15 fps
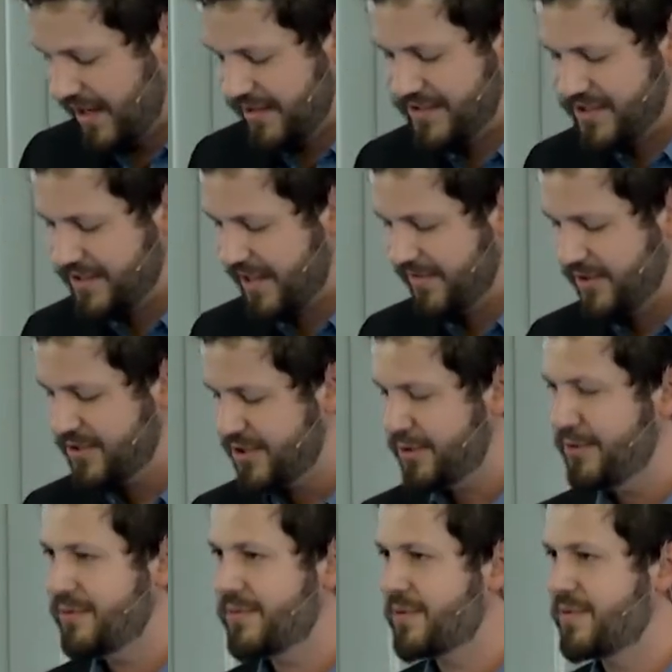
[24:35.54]
I'll just give you
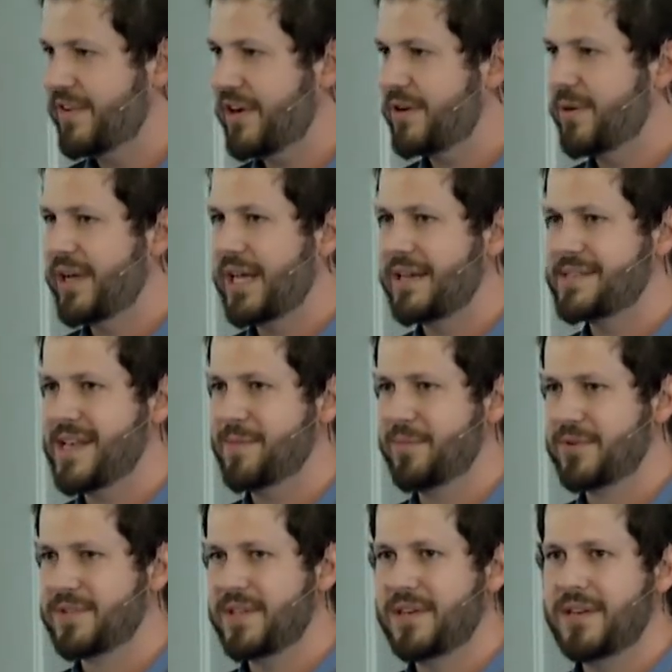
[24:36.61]
two very quick
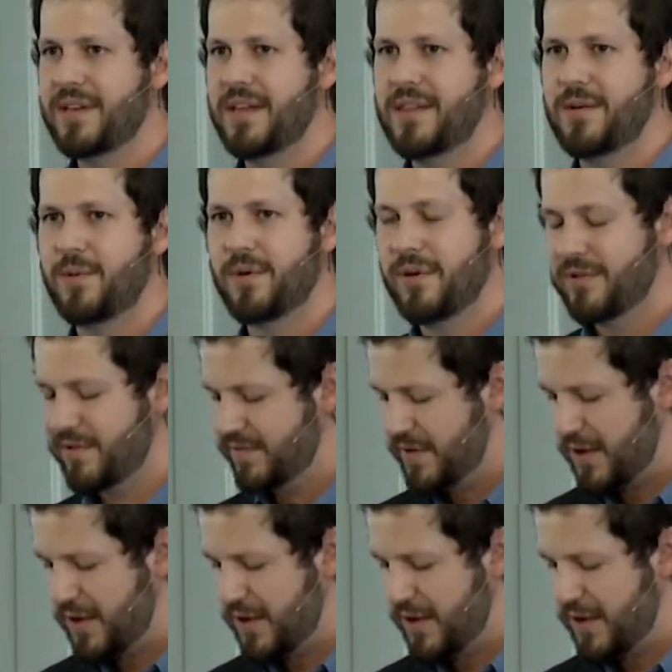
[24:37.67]
examples in, in the world of